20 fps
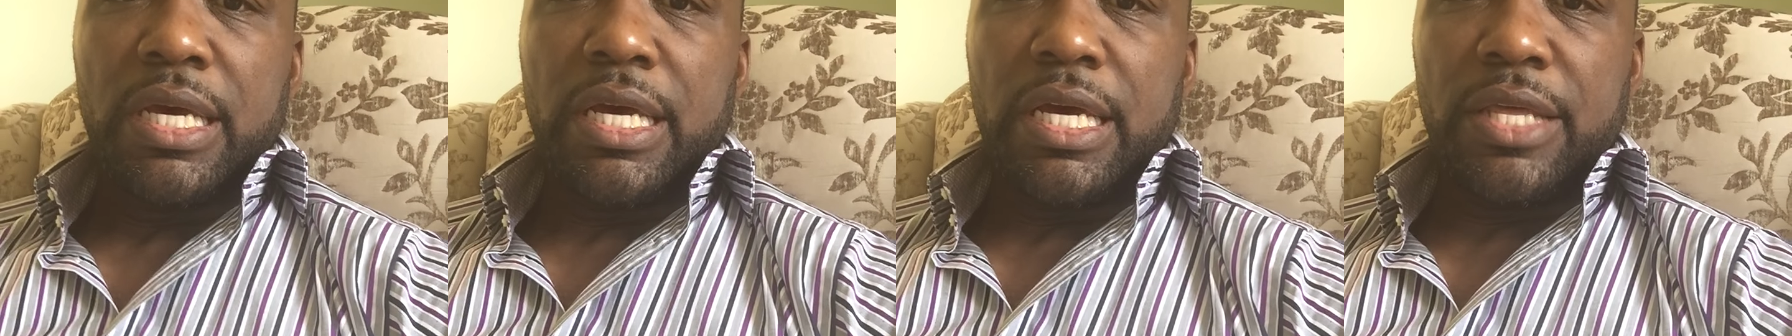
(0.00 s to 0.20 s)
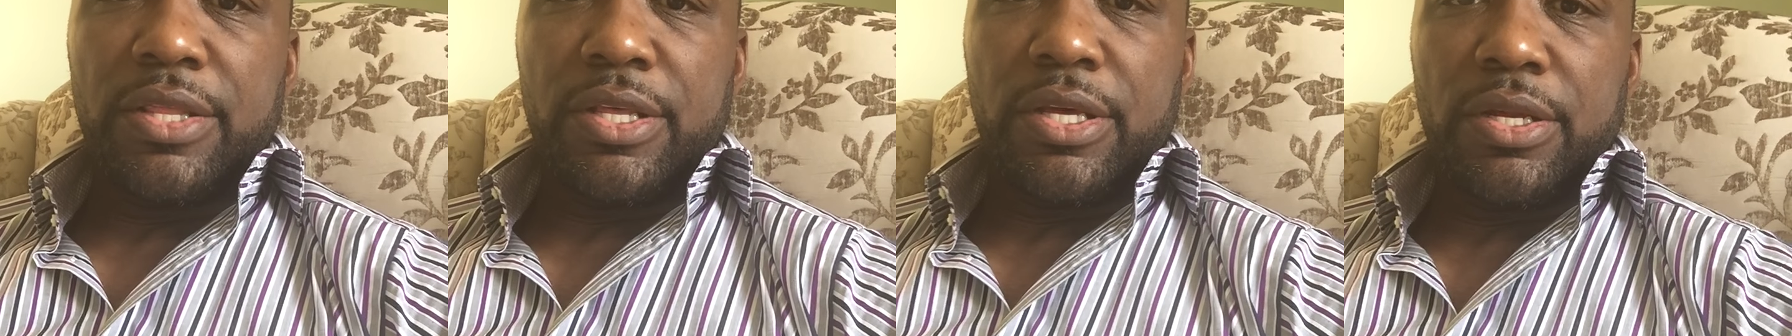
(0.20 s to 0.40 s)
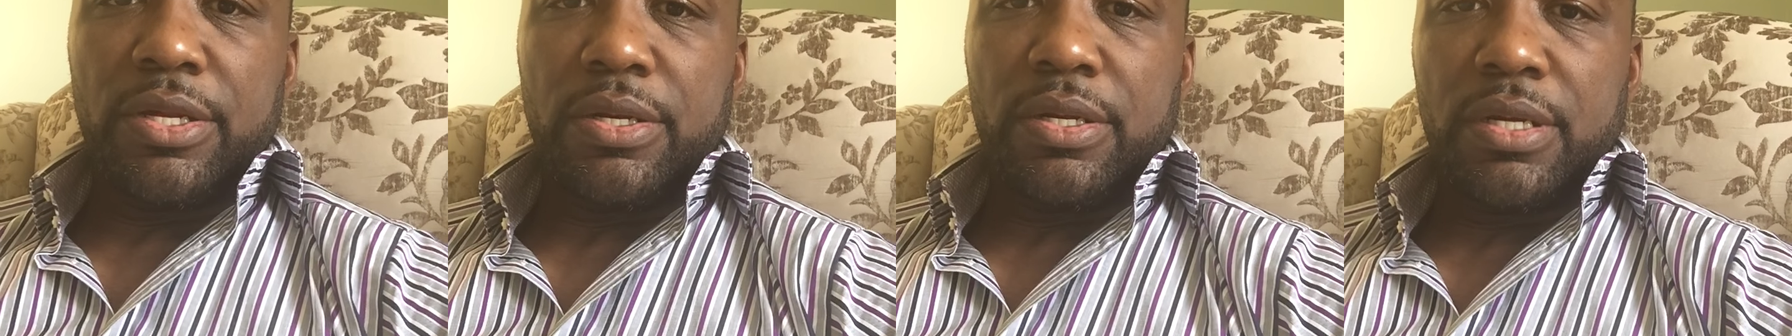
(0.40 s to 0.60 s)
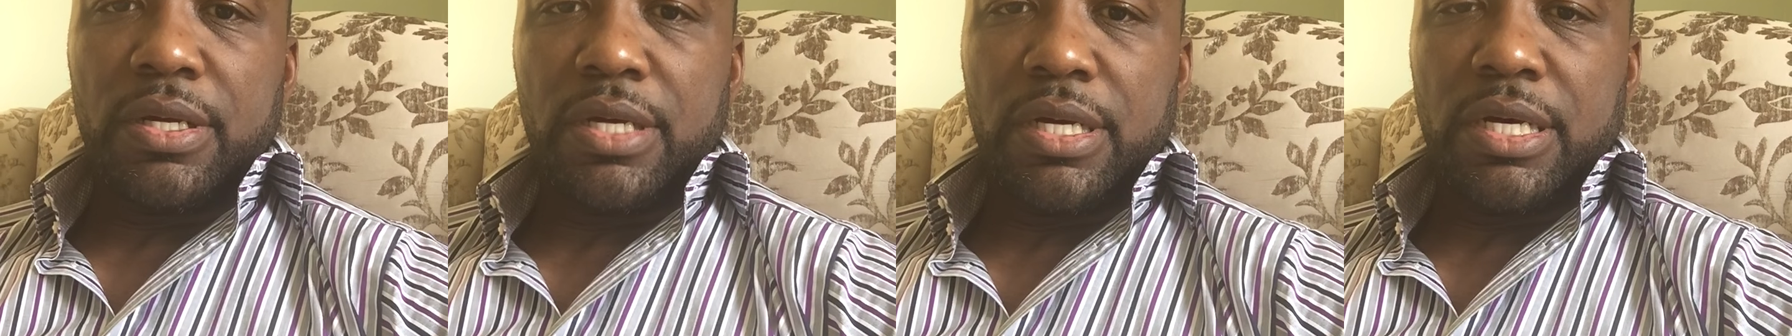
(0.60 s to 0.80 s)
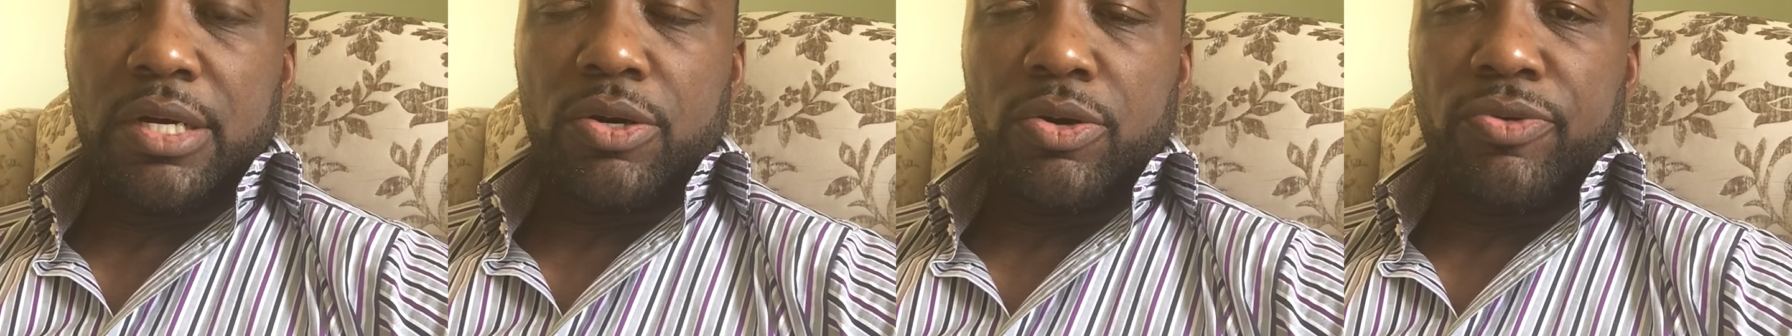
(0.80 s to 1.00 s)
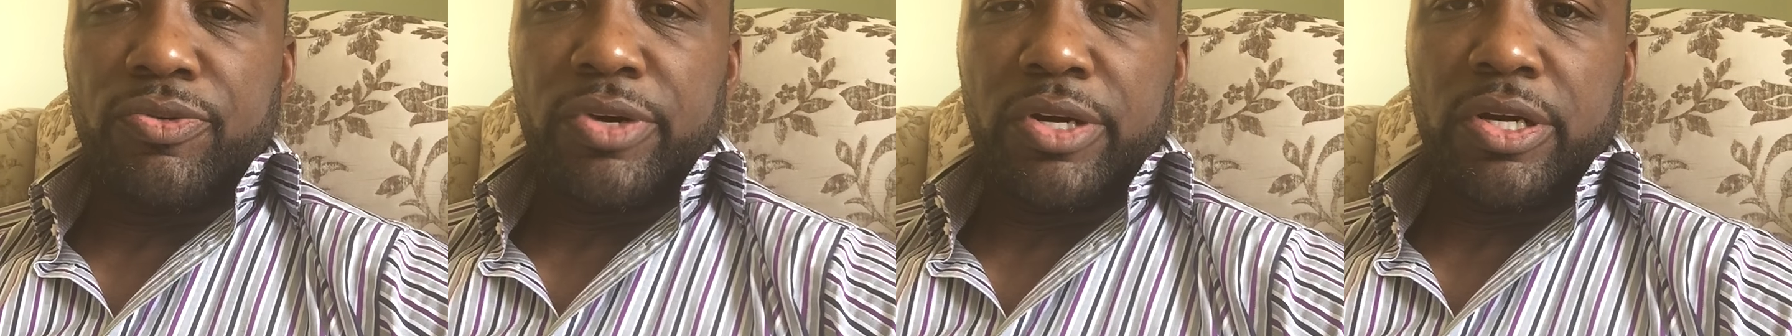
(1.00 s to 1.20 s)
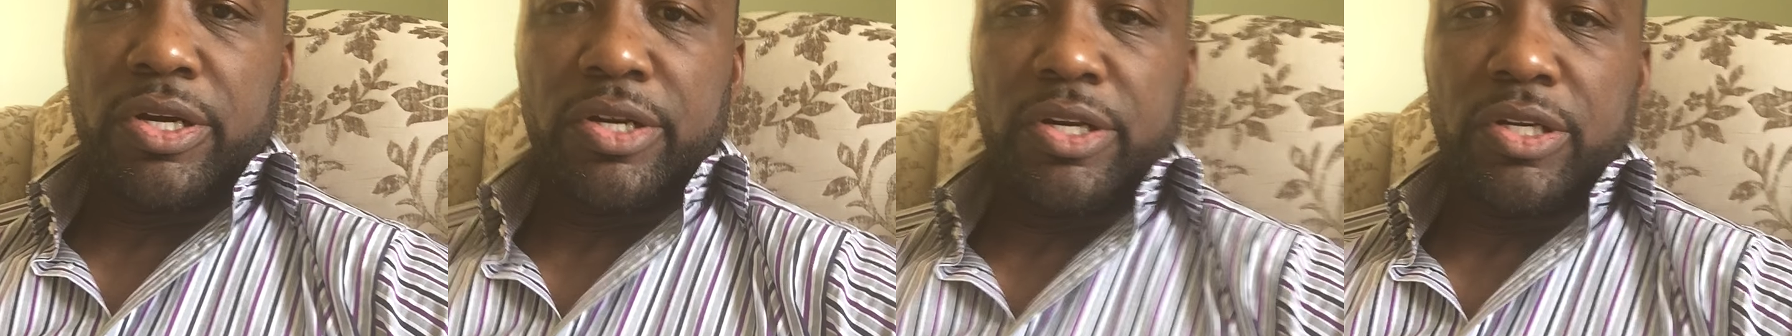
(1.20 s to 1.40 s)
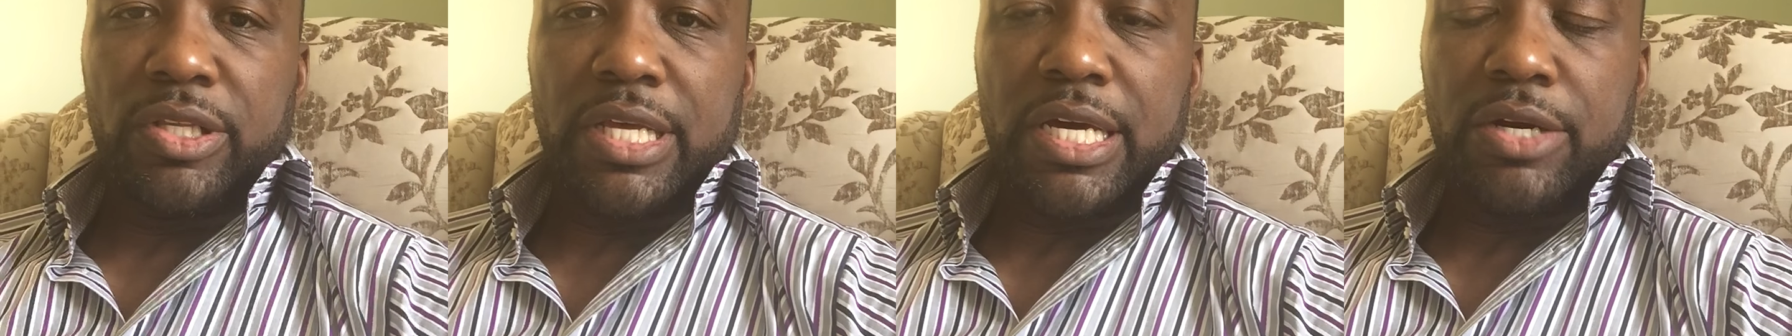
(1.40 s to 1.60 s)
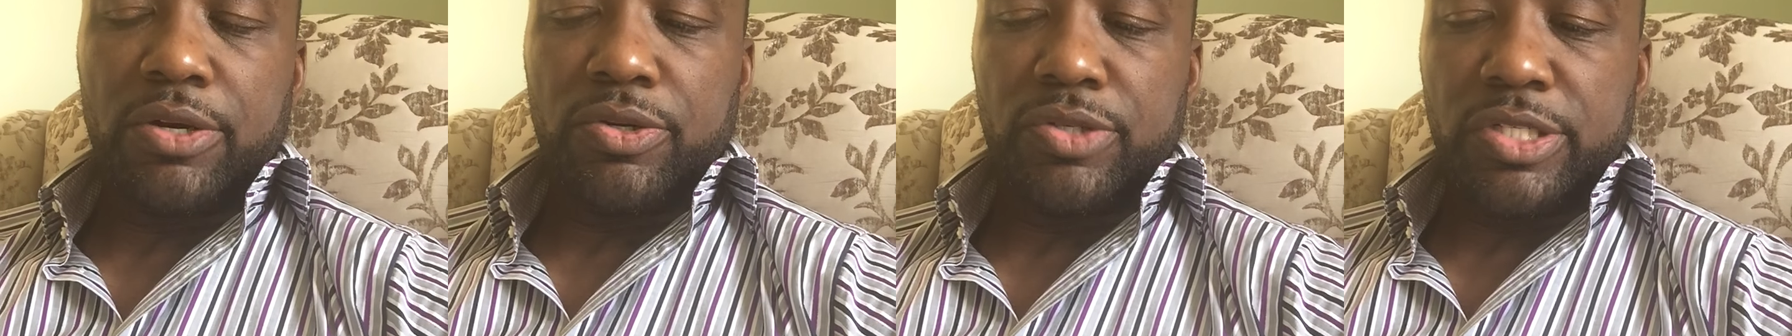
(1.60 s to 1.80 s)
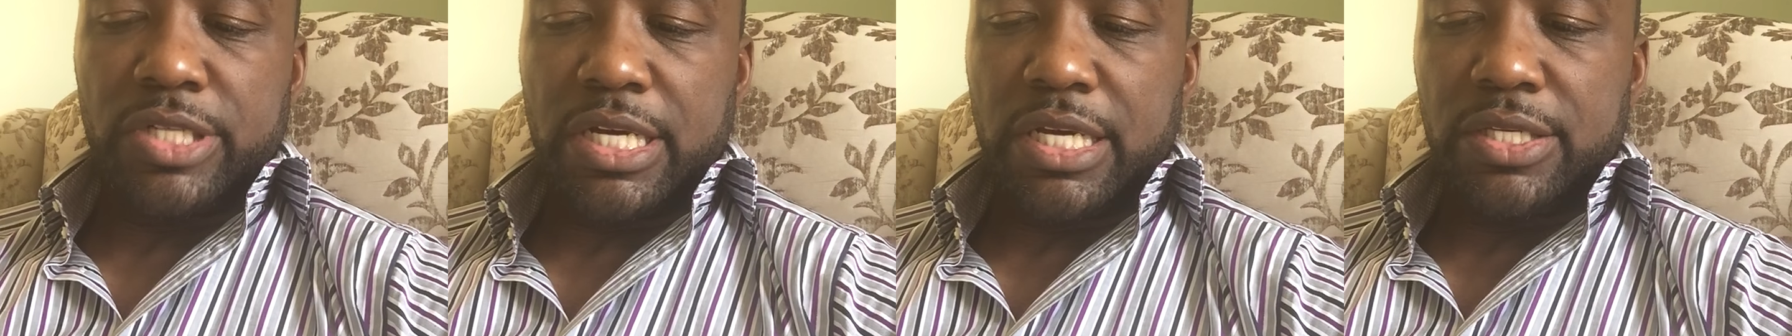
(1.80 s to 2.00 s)
and then over here on your
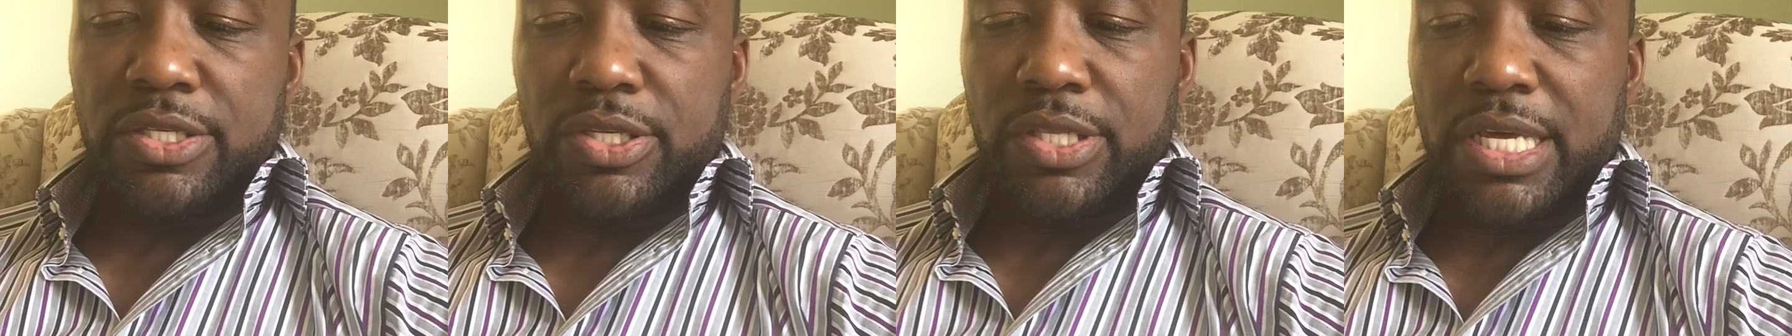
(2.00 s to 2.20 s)
lateral chest.